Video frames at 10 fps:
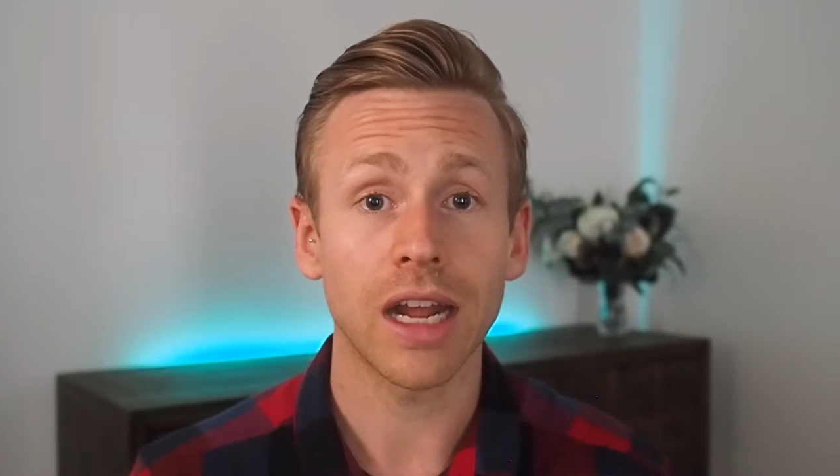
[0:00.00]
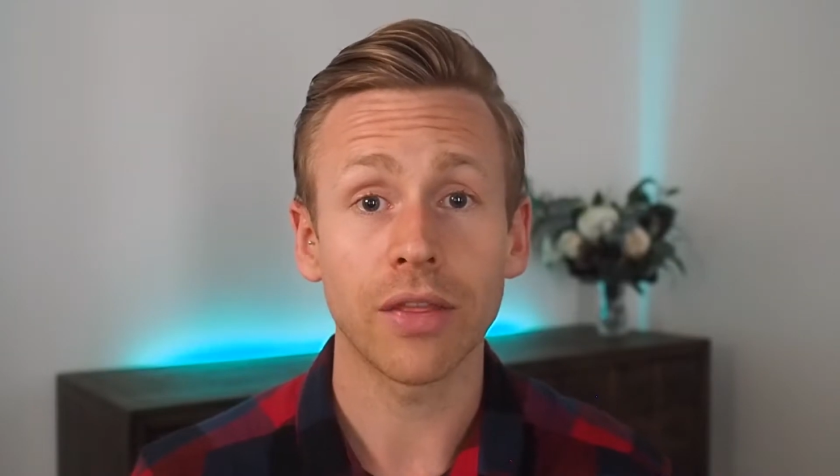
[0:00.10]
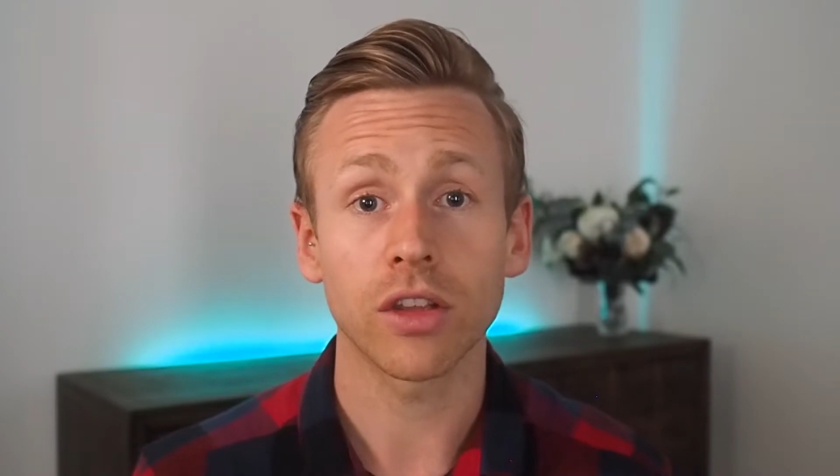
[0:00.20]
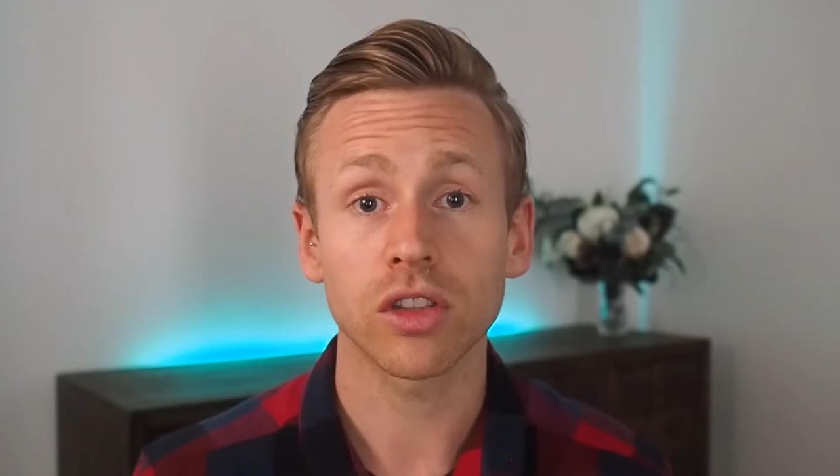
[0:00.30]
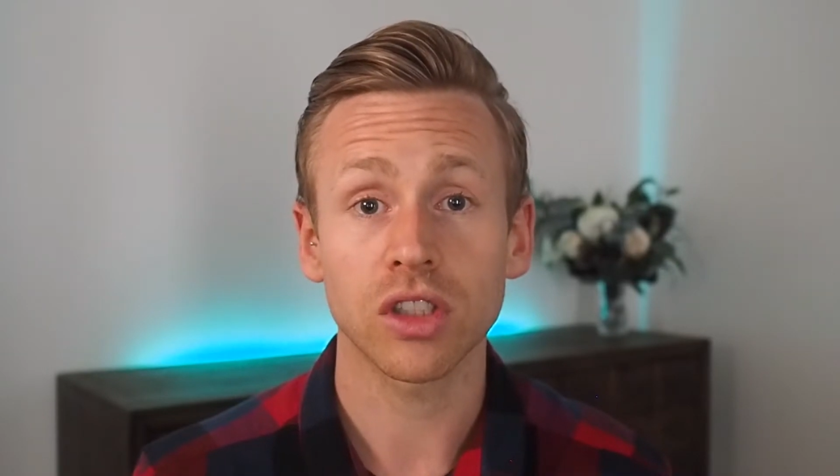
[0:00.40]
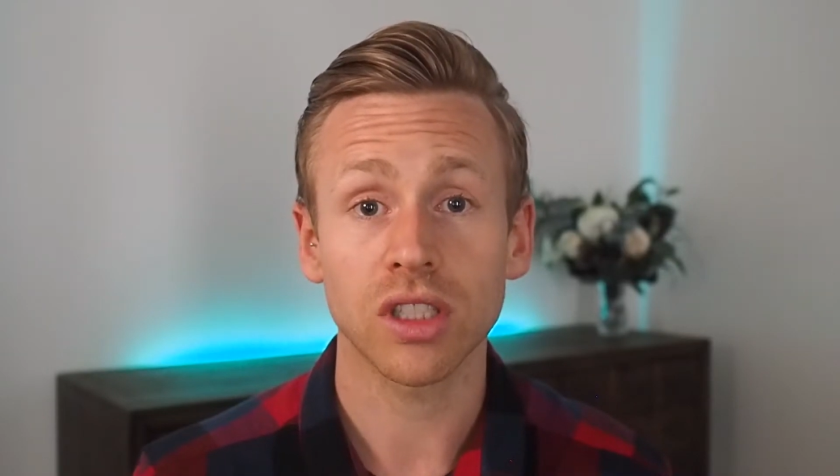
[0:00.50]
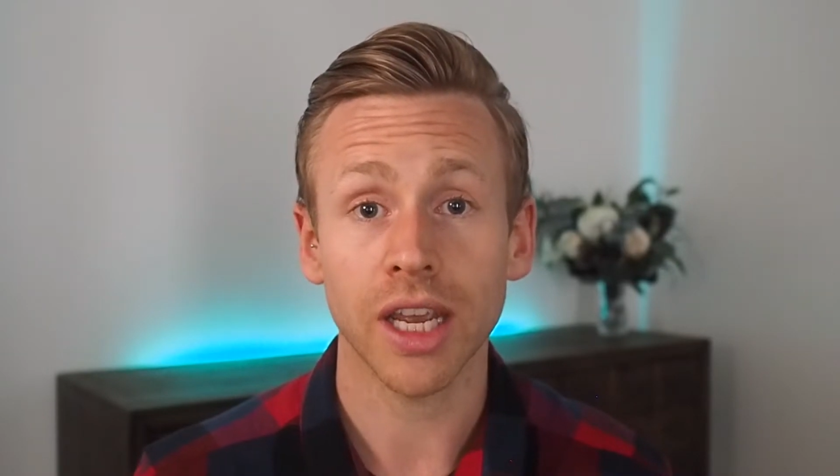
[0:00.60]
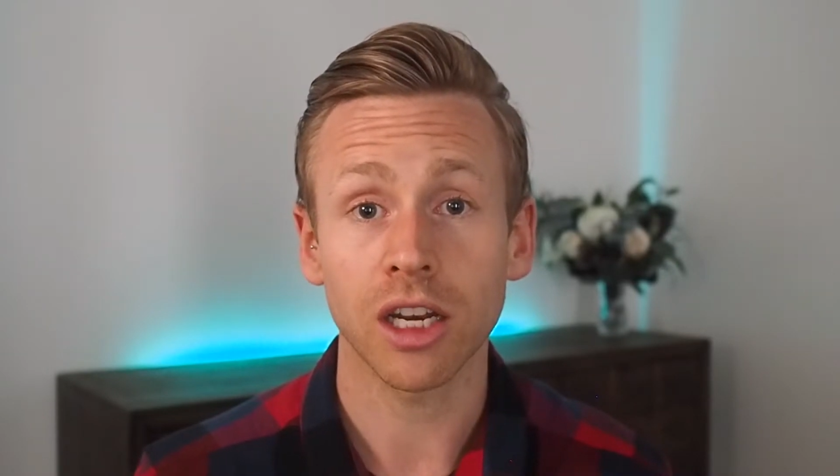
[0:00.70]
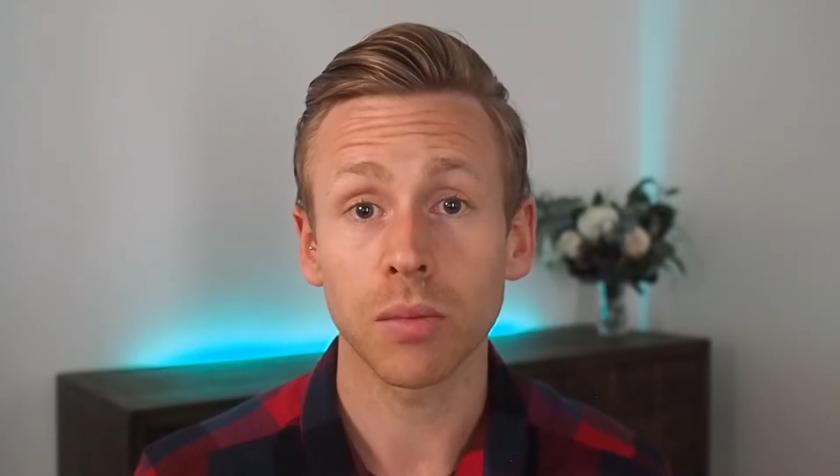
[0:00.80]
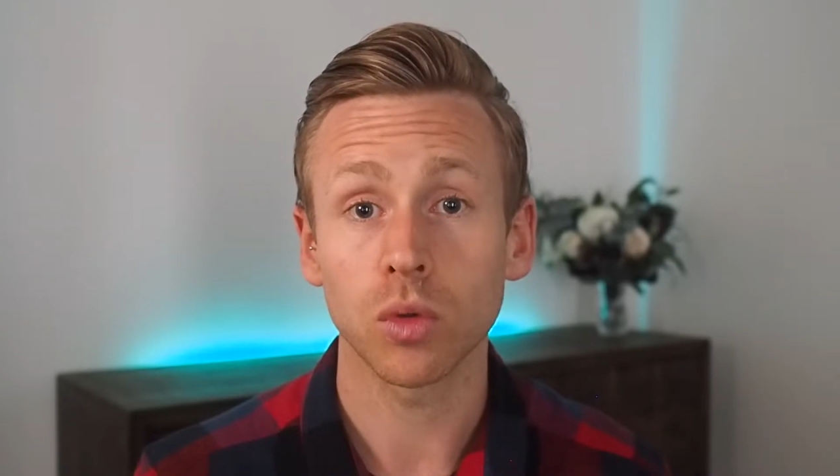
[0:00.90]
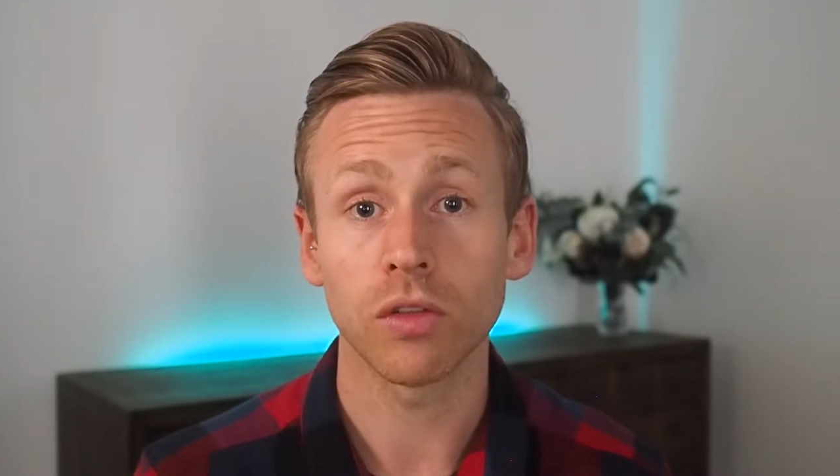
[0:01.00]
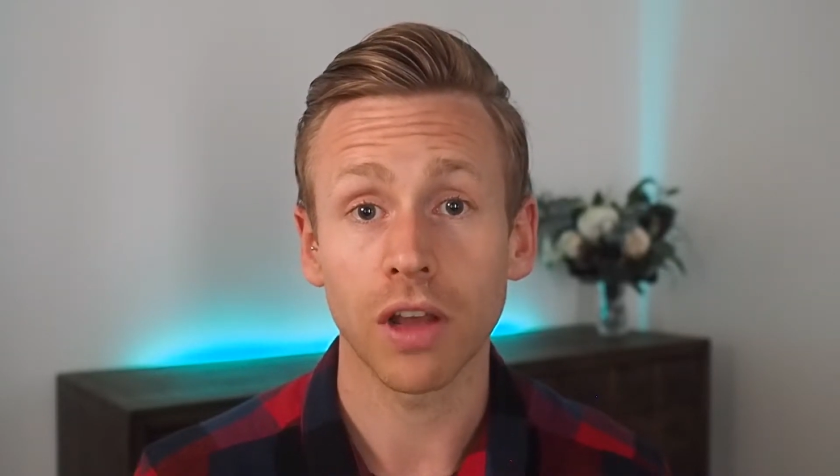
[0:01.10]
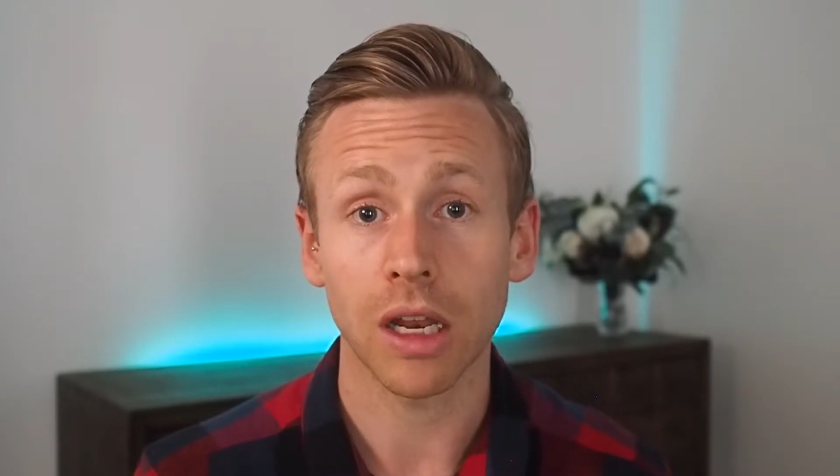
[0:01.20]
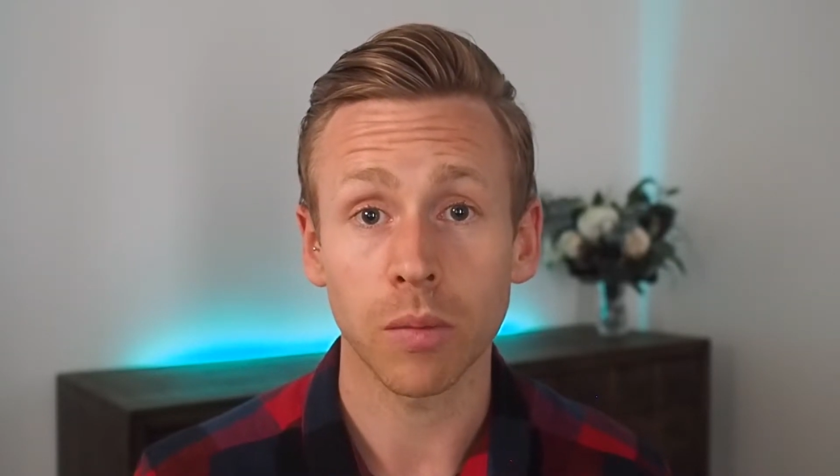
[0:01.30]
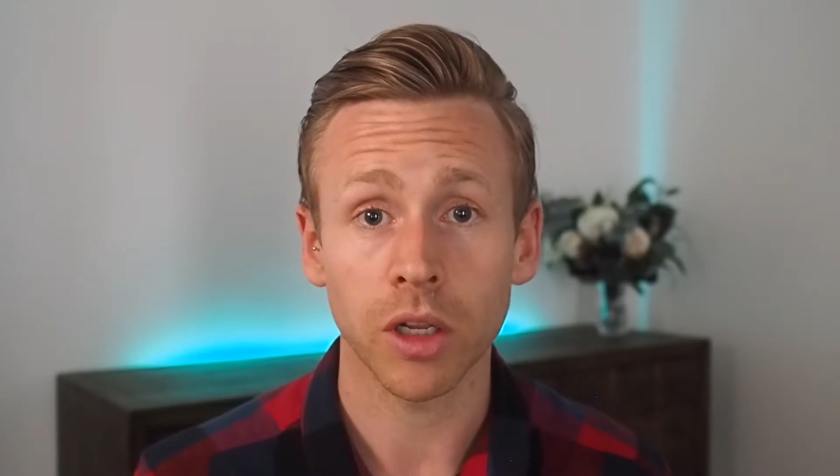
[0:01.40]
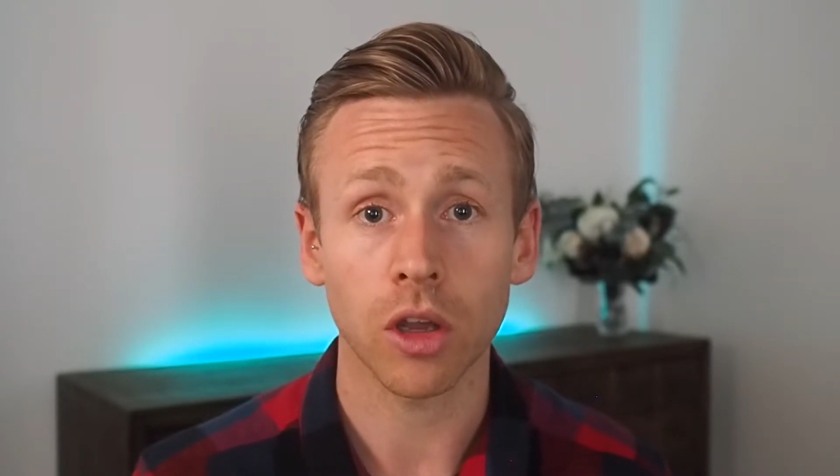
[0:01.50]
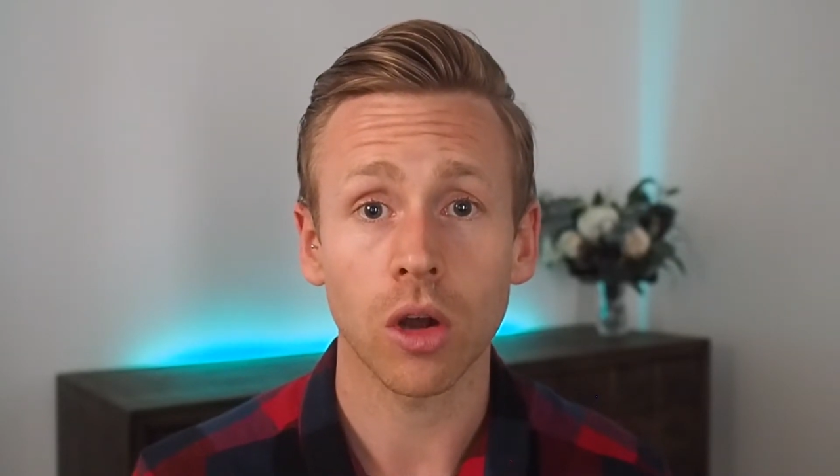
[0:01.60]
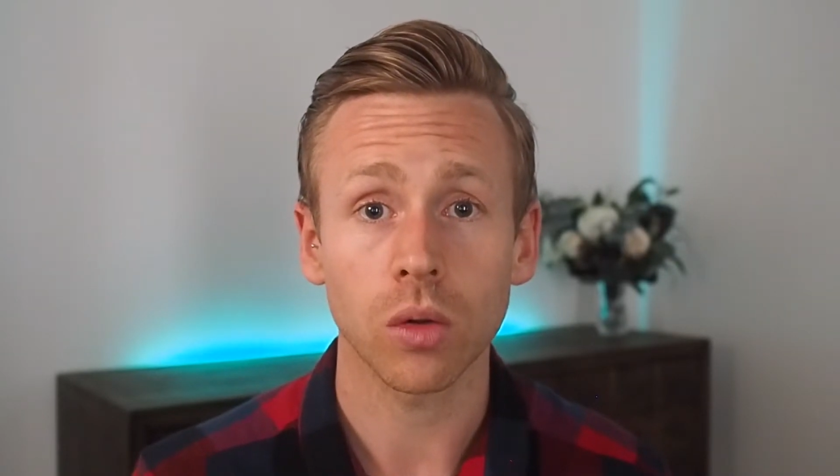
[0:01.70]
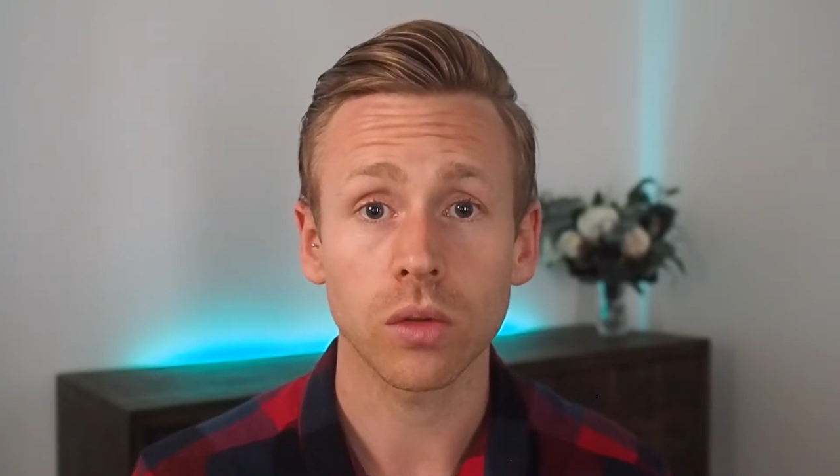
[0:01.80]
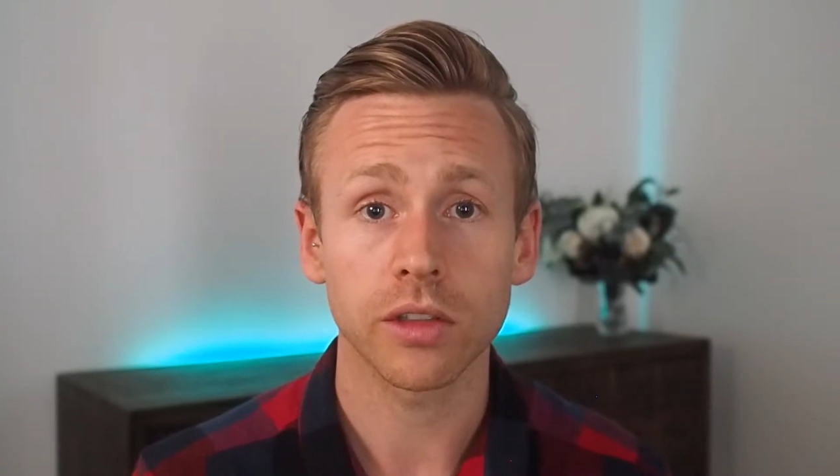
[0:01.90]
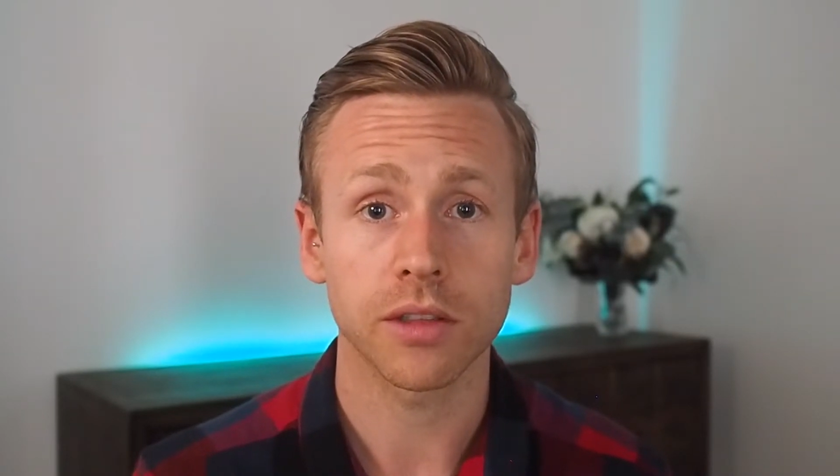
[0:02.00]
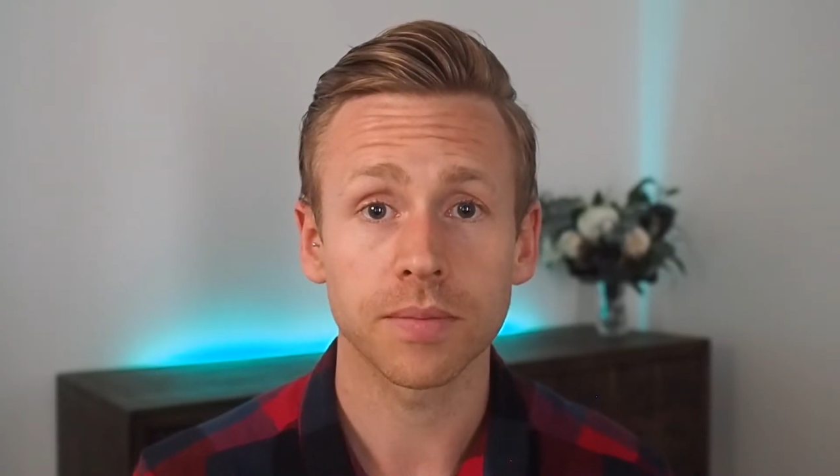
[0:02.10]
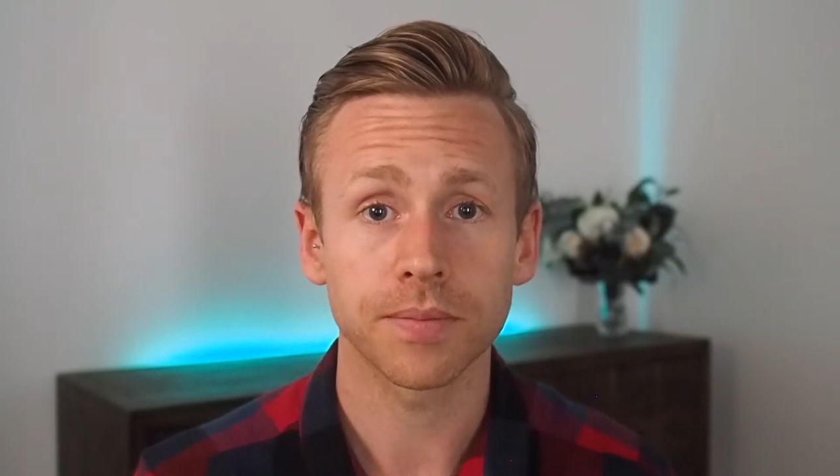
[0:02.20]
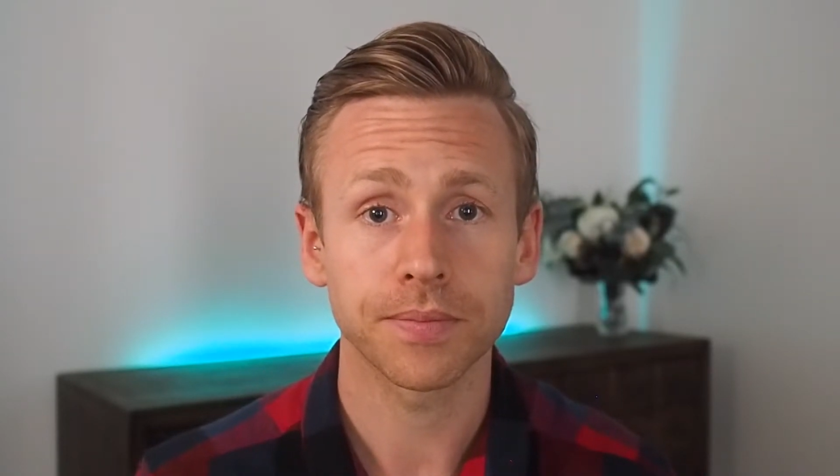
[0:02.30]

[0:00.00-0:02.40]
and the Sustainable Development Goals.